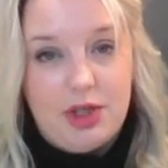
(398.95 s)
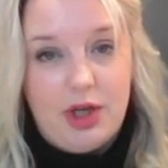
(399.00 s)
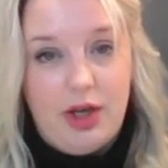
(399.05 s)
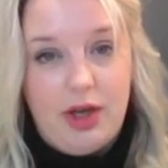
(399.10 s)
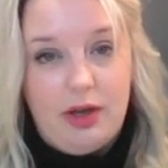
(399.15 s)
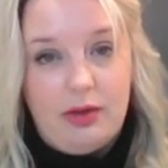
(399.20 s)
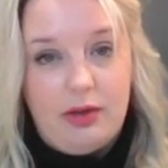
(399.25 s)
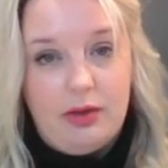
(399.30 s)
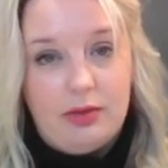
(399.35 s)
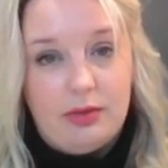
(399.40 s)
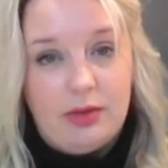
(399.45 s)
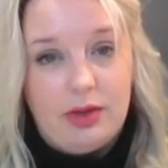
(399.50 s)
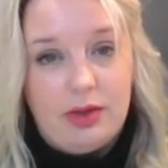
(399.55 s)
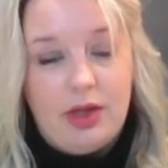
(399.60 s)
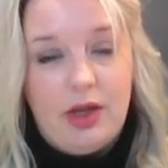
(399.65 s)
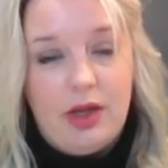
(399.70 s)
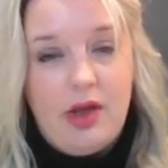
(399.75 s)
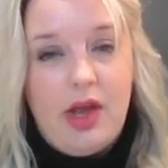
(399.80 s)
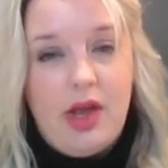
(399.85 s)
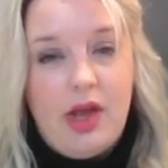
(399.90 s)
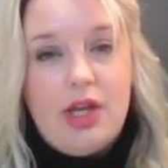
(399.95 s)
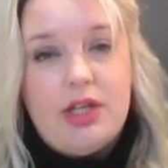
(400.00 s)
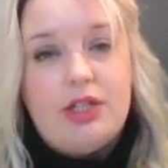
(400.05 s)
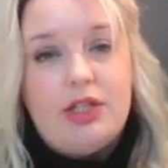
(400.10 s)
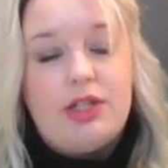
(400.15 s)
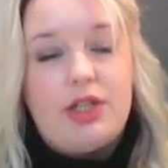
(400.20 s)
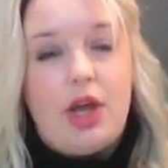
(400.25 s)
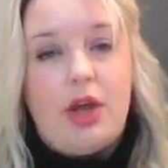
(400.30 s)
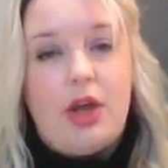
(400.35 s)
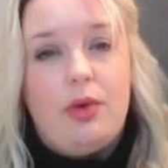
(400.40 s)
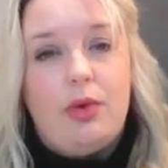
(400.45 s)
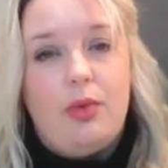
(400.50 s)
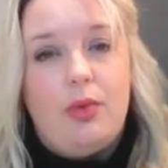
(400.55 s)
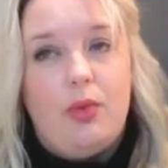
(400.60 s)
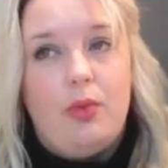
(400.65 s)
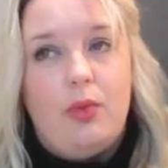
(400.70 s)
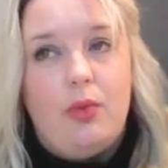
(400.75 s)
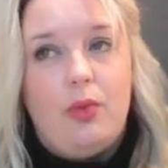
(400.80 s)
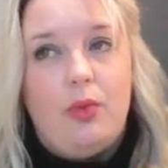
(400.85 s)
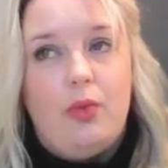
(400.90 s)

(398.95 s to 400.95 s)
to. So